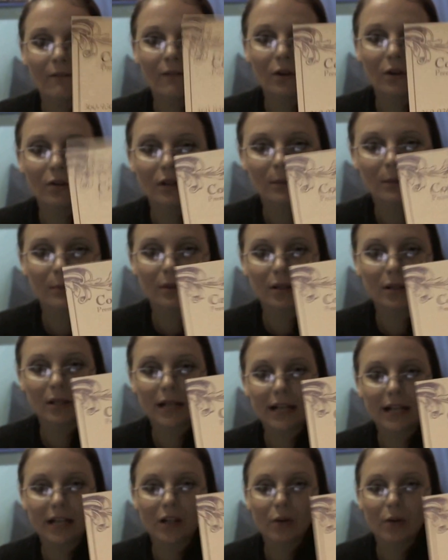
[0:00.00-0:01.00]
Phone number.
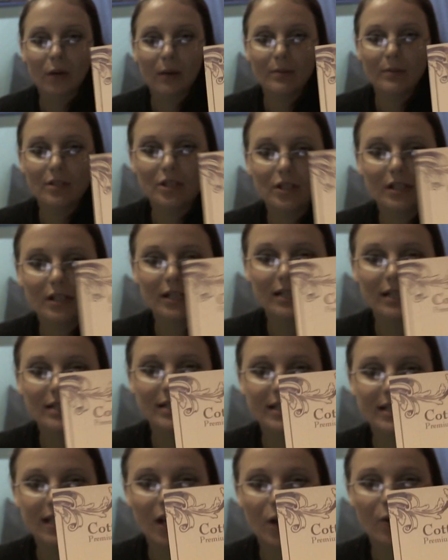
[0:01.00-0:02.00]
Aaron Webster is
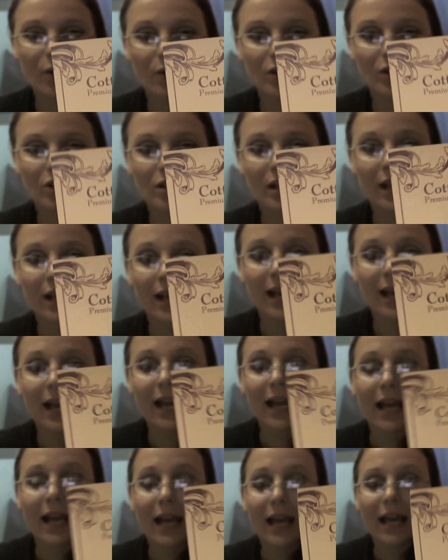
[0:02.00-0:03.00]
the owner
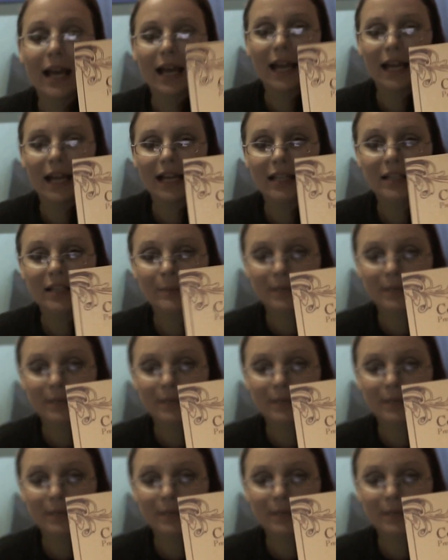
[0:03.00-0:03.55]
and the